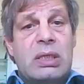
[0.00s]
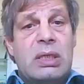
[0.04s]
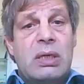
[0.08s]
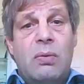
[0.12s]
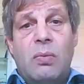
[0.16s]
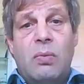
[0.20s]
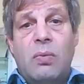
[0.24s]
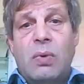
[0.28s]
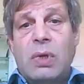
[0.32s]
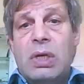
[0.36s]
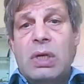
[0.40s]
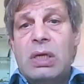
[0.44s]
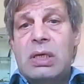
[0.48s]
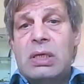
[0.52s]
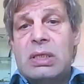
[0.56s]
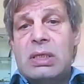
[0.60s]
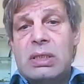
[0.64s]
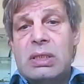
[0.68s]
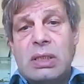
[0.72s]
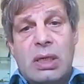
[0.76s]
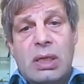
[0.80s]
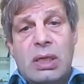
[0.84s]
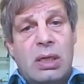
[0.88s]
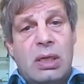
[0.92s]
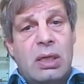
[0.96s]

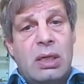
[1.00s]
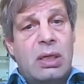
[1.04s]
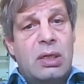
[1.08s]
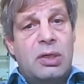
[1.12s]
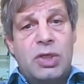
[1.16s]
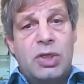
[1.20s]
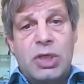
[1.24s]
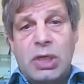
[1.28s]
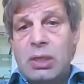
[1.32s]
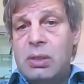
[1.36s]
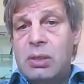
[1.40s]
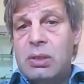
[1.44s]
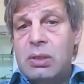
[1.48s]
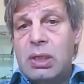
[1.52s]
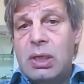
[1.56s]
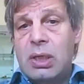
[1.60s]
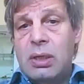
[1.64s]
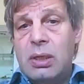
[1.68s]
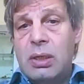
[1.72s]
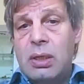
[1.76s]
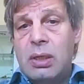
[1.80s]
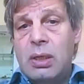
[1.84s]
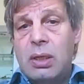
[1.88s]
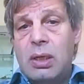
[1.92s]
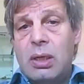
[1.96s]
with
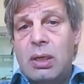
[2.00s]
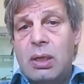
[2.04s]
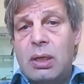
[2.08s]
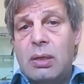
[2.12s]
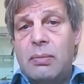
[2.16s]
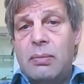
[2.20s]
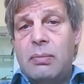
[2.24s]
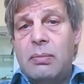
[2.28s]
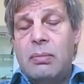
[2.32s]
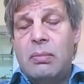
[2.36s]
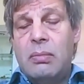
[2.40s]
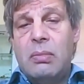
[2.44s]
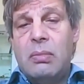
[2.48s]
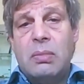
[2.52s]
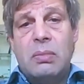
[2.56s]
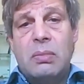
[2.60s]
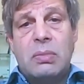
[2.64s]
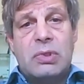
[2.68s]
children,